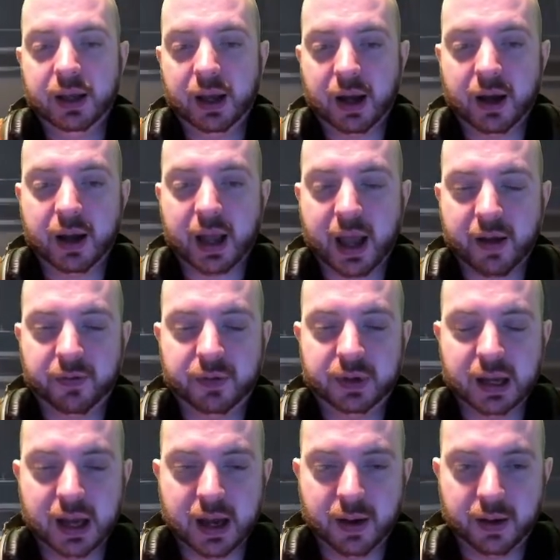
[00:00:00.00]
I have
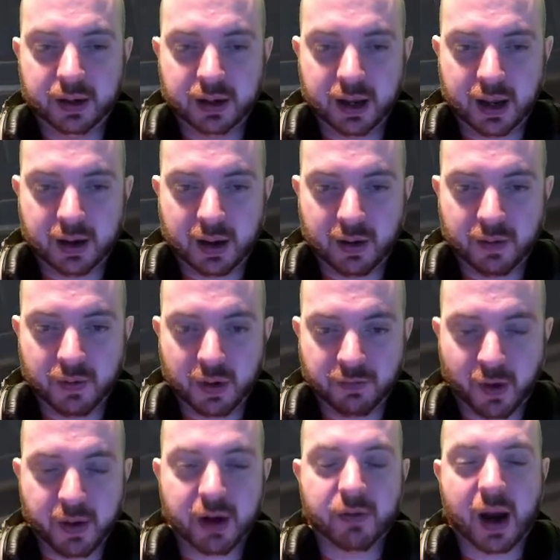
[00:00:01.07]
a
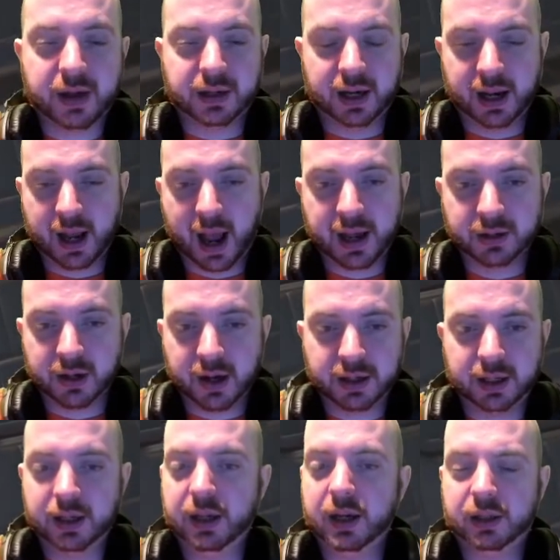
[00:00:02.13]
very erratic anxiety
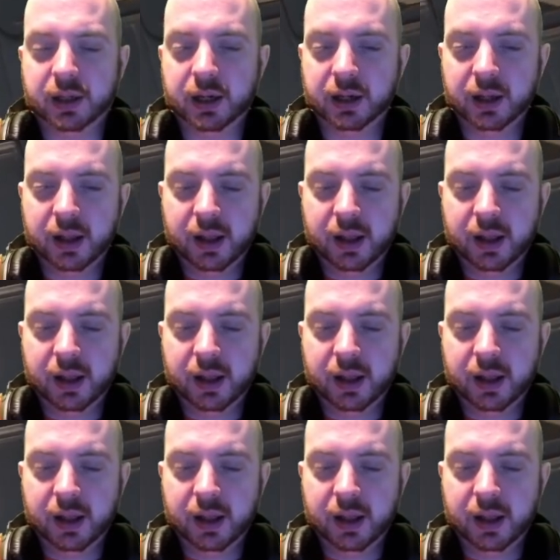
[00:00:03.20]
condition,